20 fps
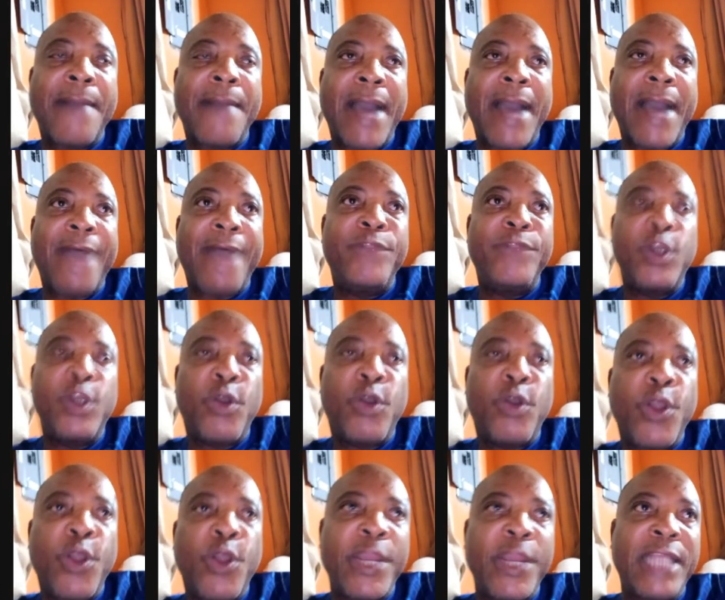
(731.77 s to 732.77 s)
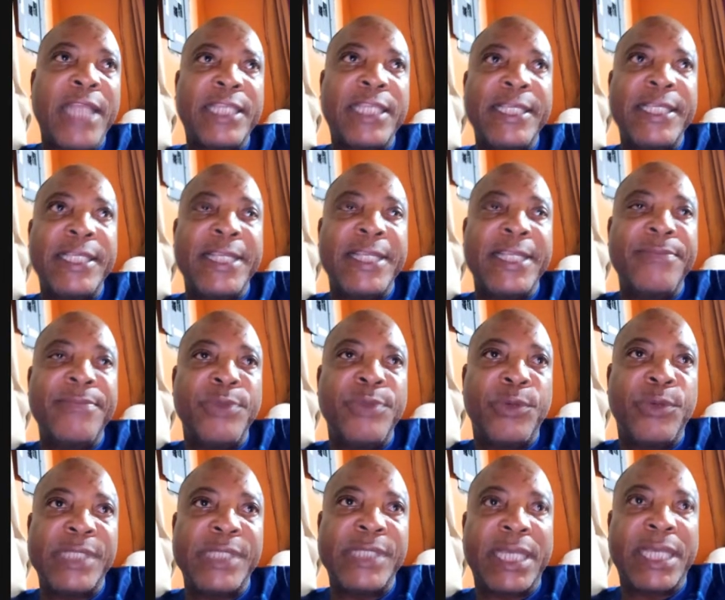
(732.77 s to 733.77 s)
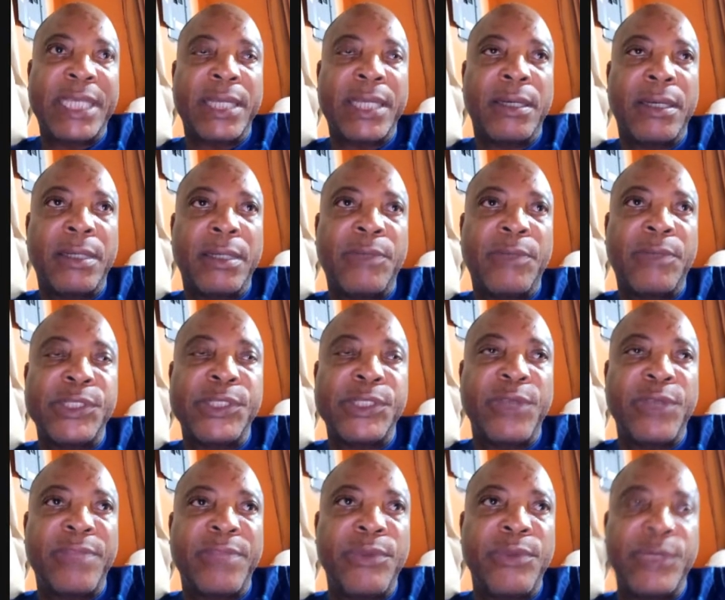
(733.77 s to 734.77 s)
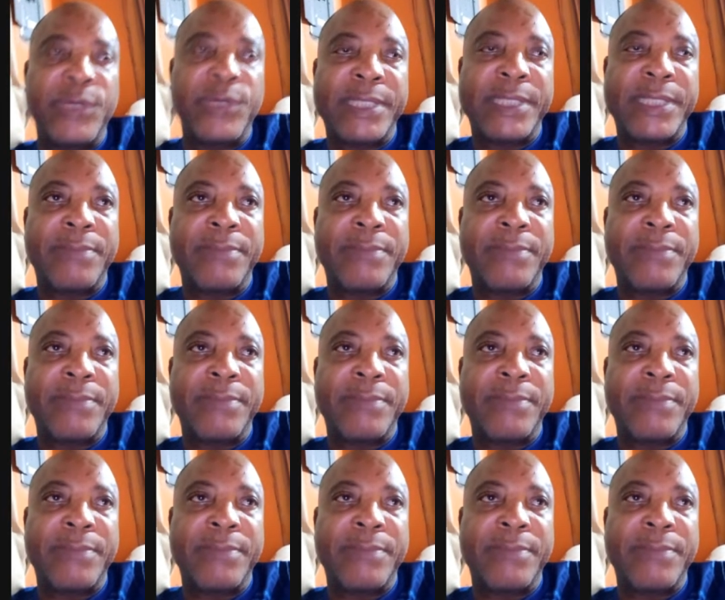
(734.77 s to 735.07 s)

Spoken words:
I've now heard that he's in music, was doing music,